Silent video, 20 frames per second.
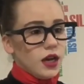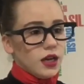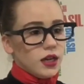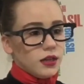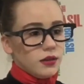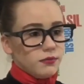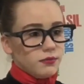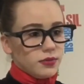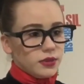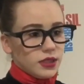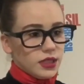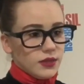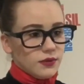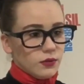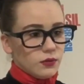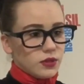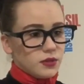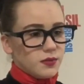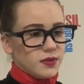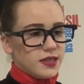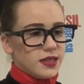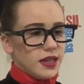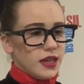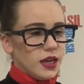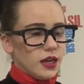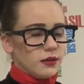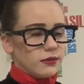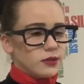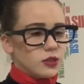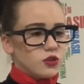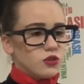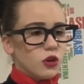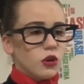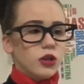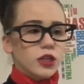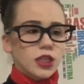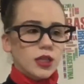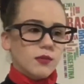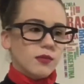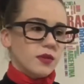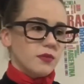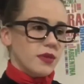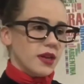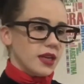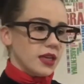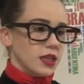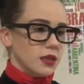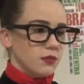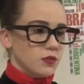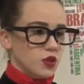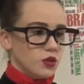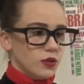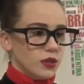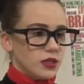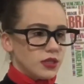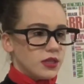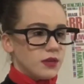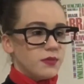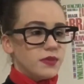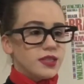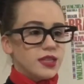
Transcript: I believe it was Medea, controlling them and making them do it.